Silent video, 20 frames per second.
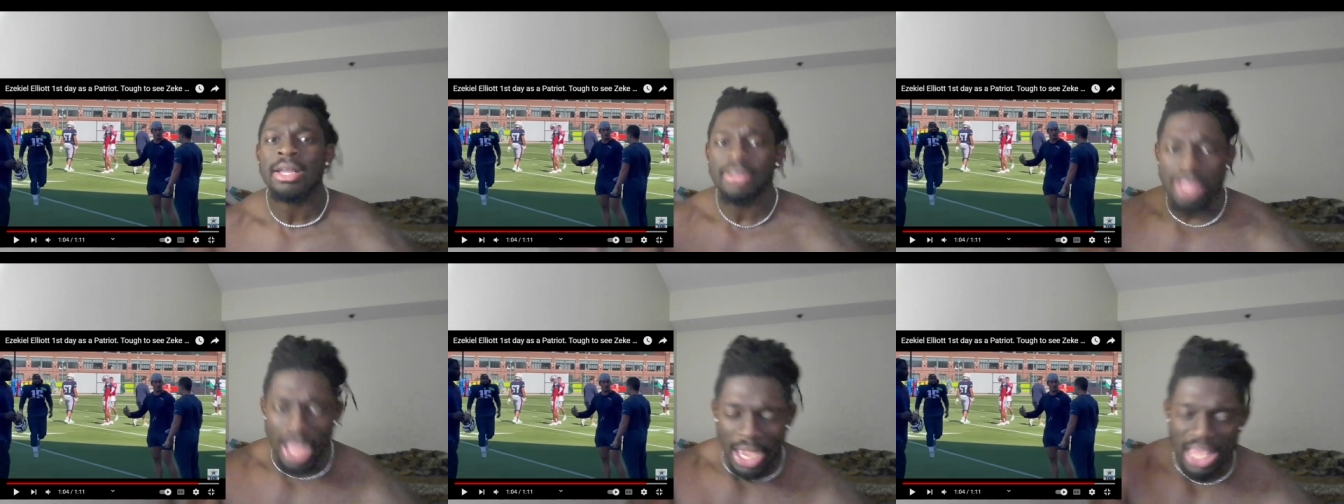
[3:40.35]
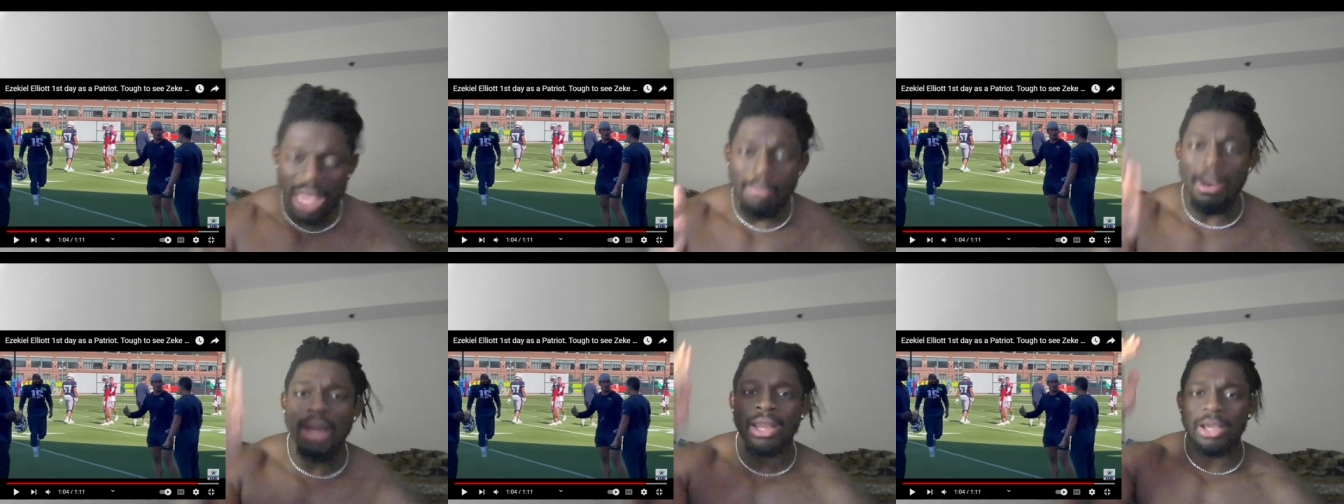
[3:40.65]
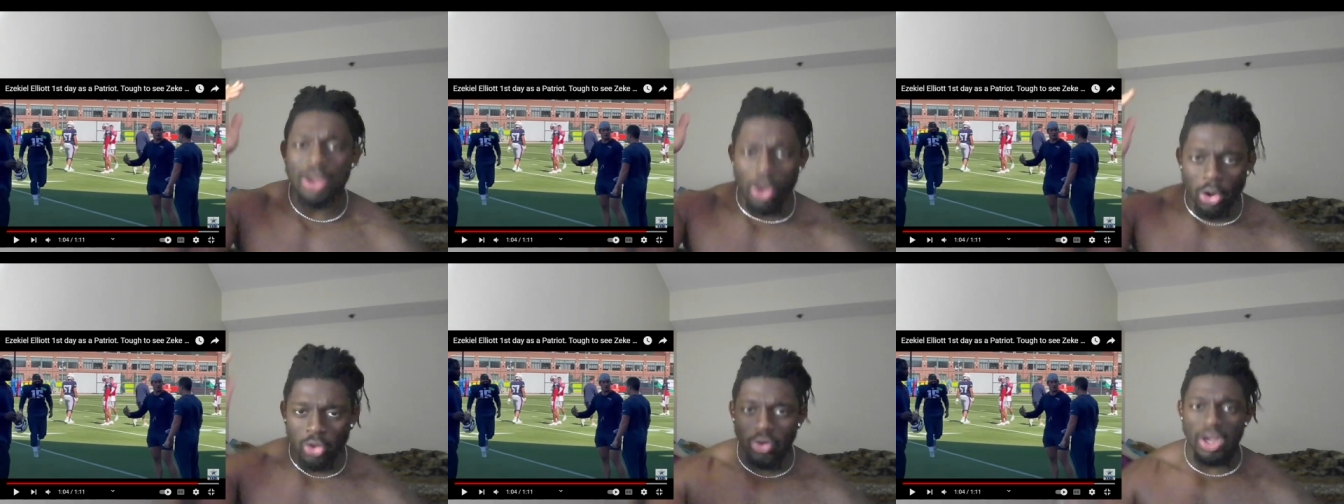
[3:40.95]
Now he about to
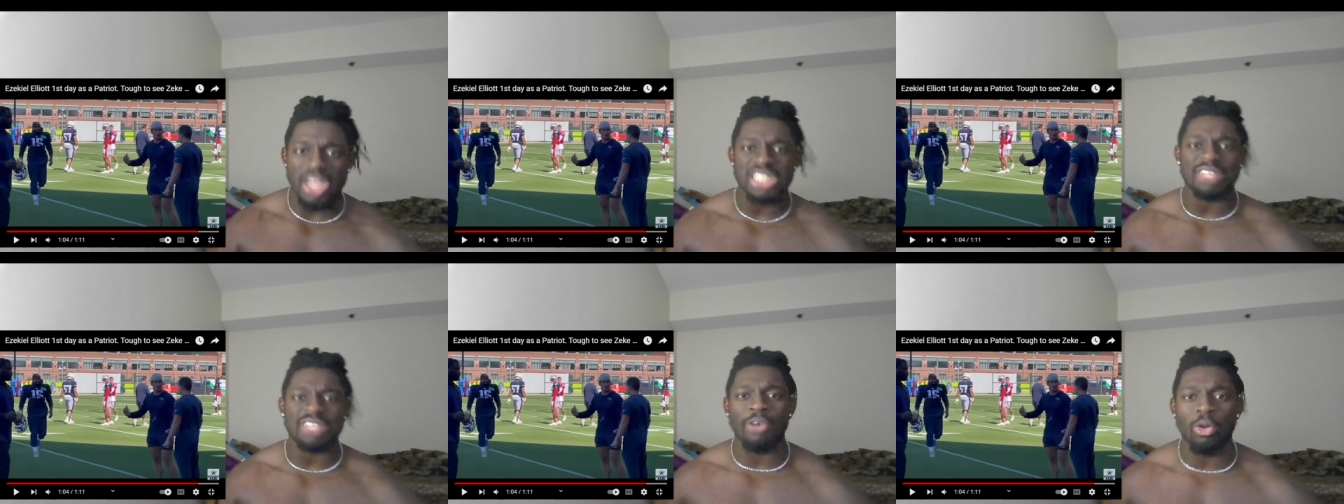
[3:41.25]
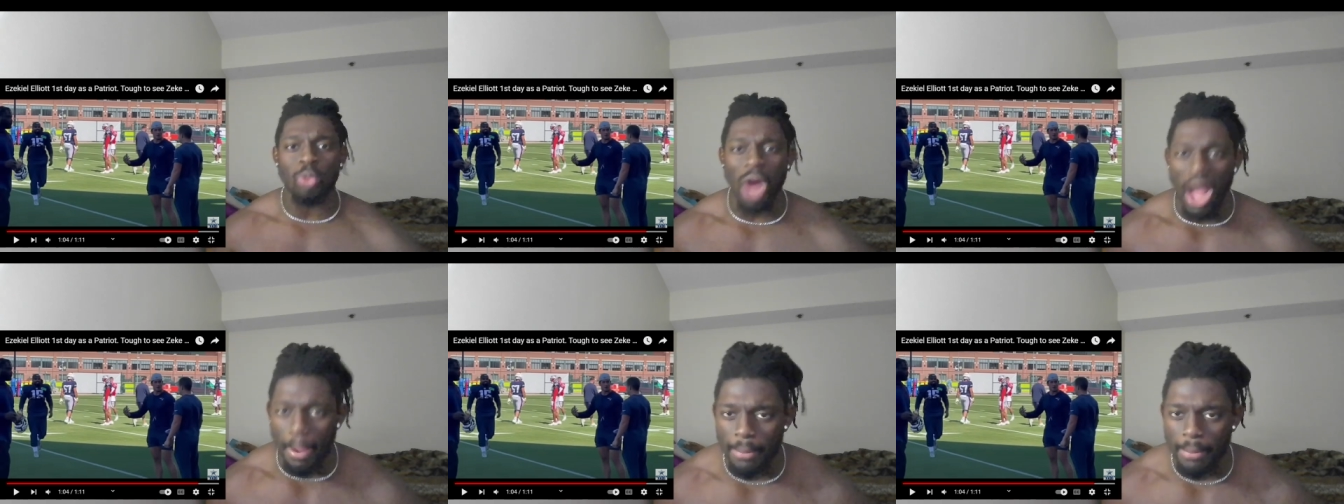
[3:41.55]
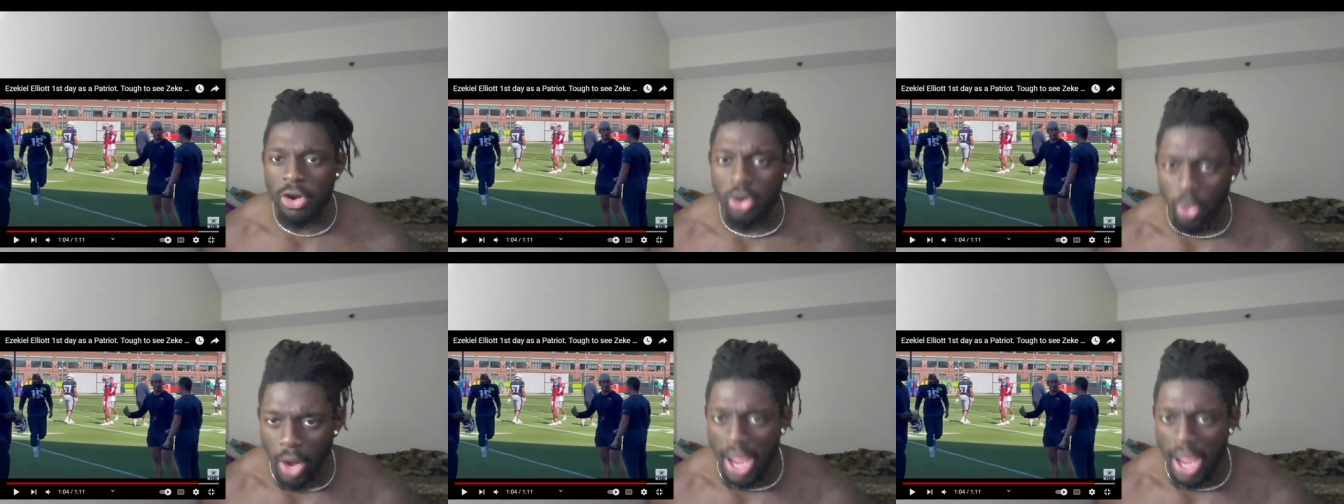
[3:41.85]
go crazy for
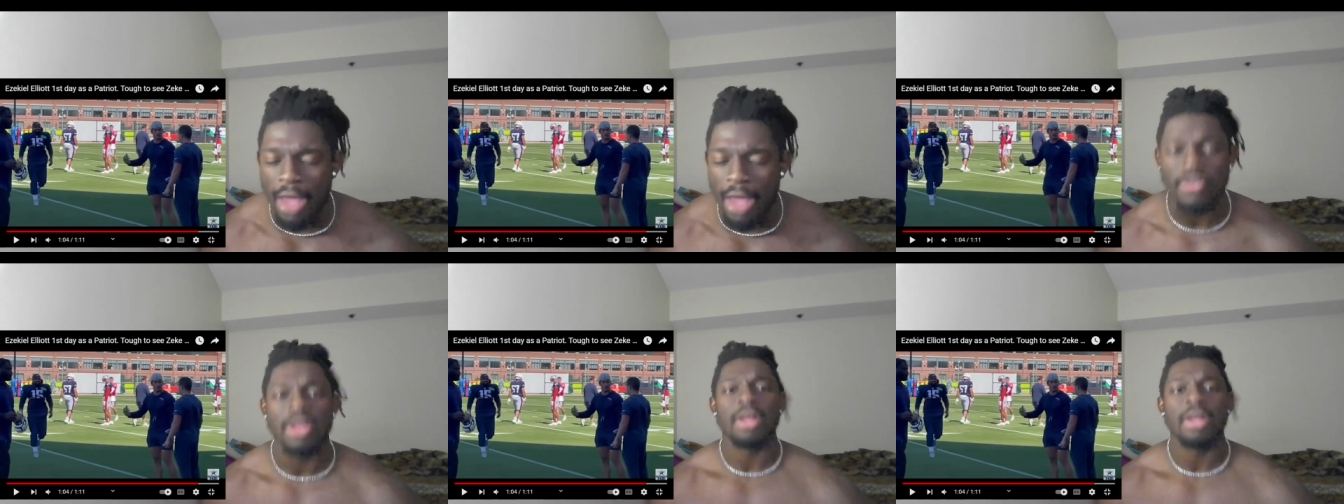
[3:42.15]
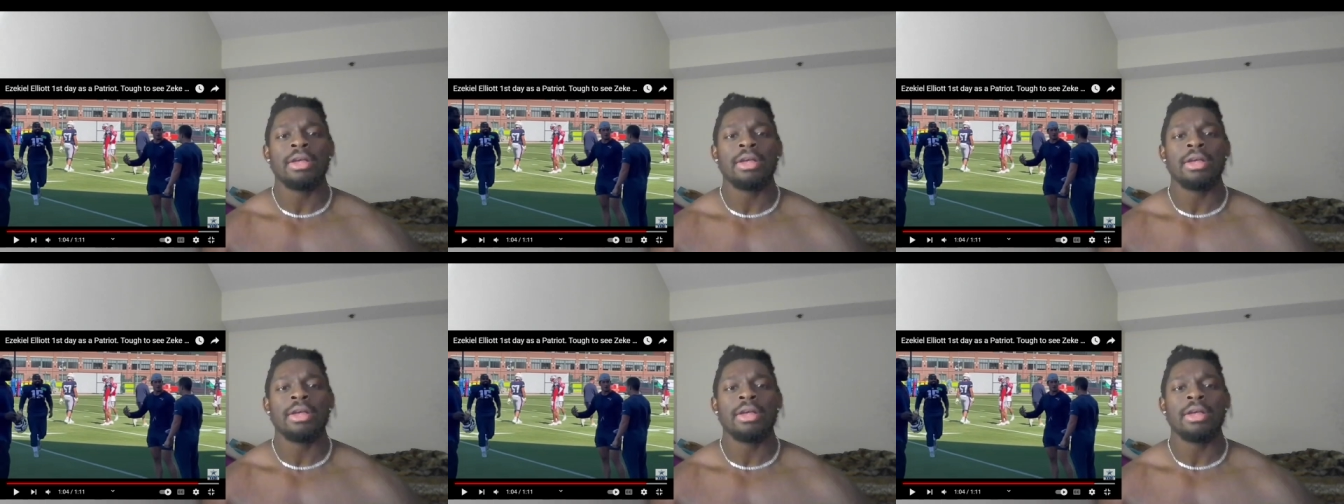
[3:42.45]
Robert Kraft.